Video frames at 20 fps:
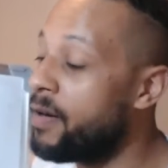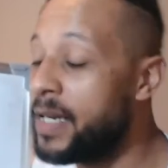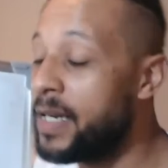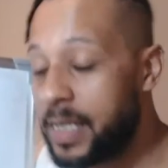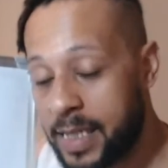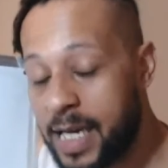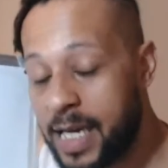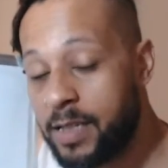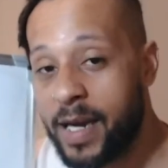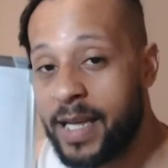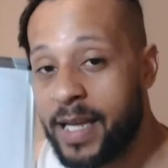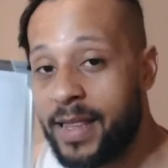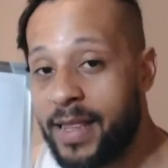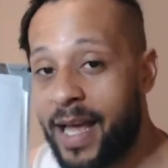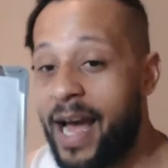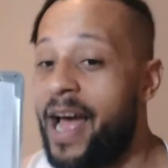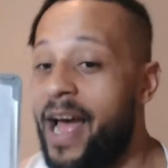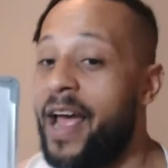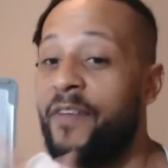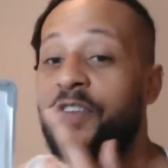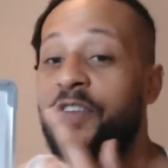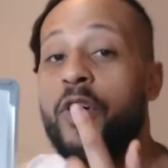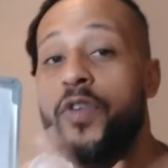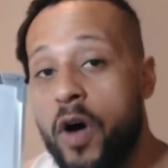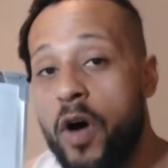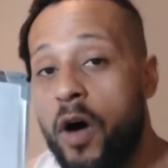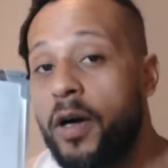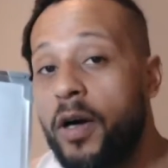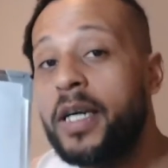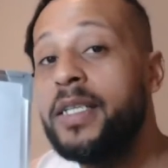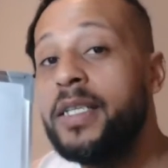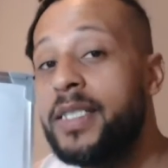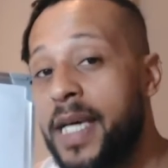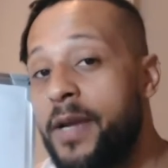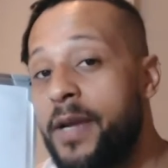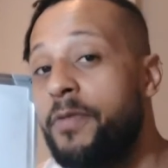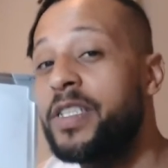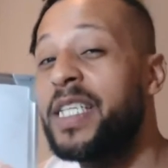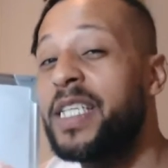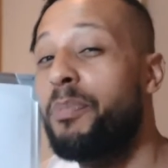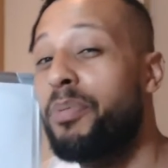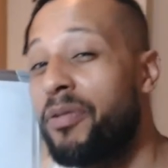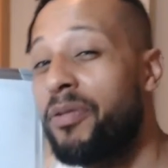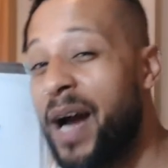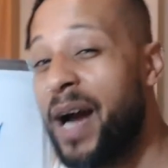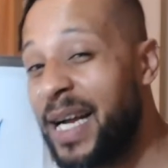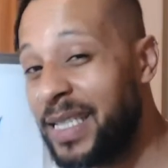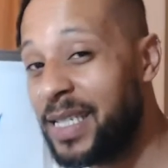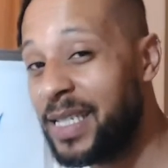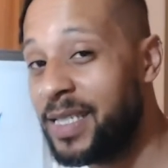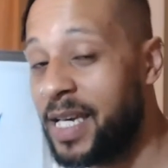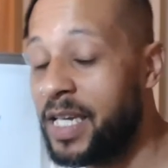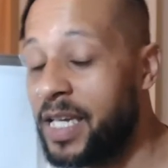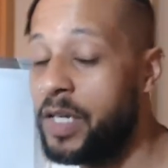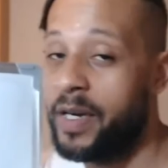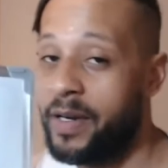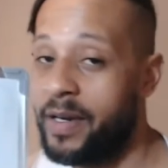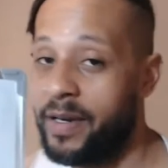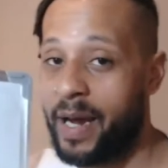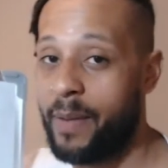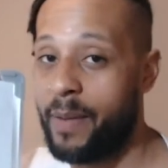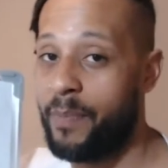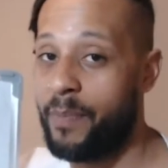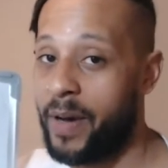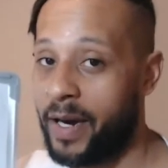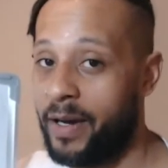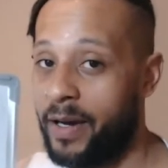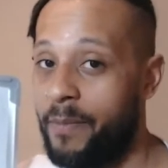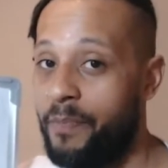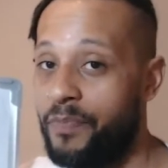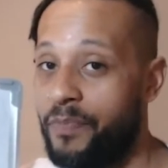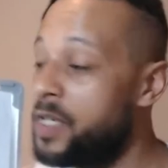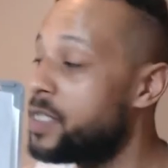it says right there, if you're not continuously practicing, you don't get better.